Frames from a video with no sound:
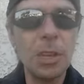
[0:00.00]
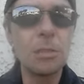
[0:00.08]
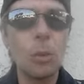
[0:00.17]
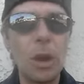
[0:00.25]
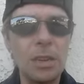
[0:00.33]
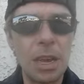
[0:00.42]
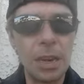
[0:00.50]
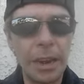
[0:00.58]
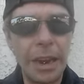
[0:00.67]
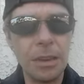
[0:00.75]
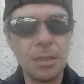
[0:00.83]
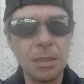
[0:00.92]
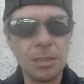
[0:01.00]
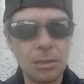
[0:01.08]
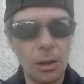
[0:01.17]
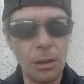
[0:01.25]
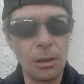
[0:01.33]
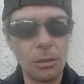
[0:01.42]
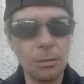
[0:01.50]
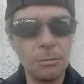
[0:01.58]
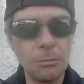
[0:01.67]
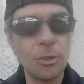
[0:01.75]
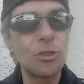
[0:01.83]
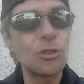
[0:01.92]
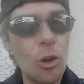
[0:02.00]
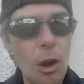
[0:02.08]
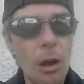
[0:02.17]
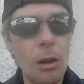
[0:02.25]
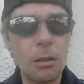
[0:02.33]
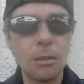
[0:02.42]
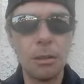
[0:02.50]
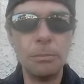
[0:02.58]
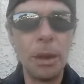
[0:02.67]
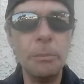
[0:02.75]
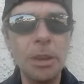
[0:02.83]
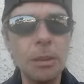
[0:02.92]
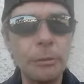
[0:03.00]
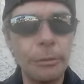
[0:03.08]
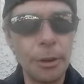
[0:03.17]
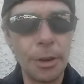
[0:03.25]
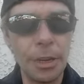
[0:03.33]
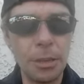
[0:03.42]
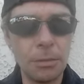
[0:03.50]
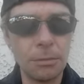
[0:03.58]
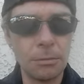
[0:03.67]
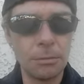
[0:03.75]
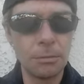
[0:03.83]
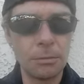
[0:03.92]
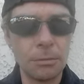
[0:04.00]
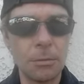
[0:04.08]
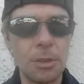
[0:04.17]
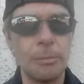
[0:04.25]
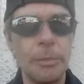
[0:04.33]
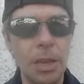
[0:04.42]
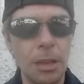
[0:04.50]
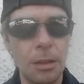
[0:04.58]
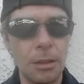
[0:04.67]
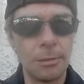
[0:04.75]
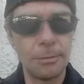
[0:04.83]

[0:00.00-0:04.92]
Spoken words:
So I dedicate this song, Strong by Bill Leverty, to me.